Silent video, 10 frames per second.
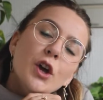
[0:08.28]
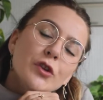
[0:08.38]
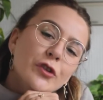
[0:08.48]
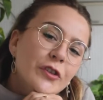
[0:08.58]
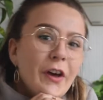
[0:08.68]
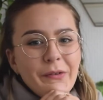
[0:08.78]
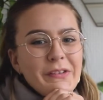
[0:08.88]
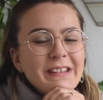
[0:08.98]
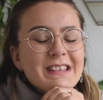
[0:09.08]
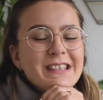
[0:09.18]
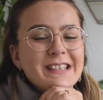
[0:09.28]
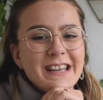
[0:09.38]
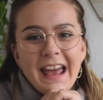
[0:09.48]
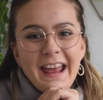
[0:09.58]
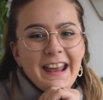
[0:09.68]
So
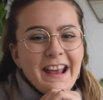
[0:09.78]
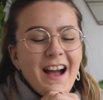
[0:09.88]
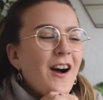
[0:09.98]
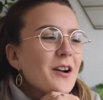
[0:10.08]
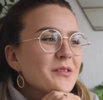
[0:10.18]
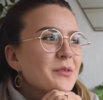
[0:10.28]
today I